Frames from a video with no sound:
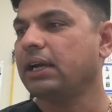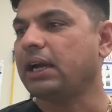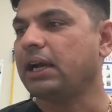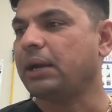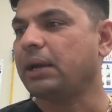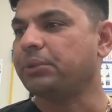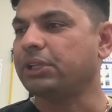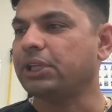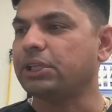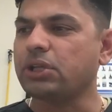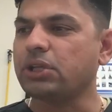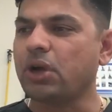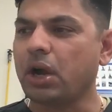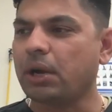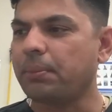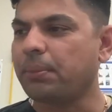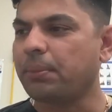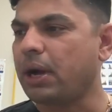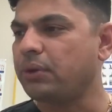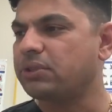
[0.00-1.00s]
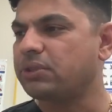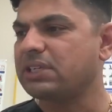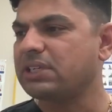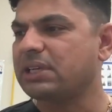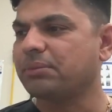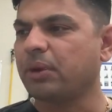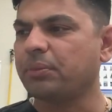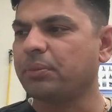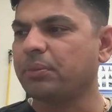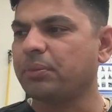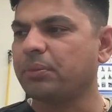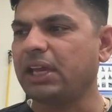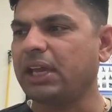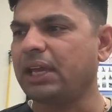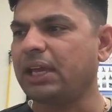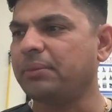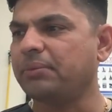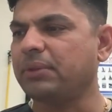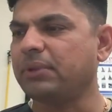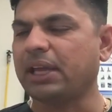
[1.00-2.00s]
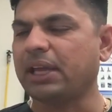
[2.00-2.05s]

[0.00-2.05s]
I'm gonna talk about some of the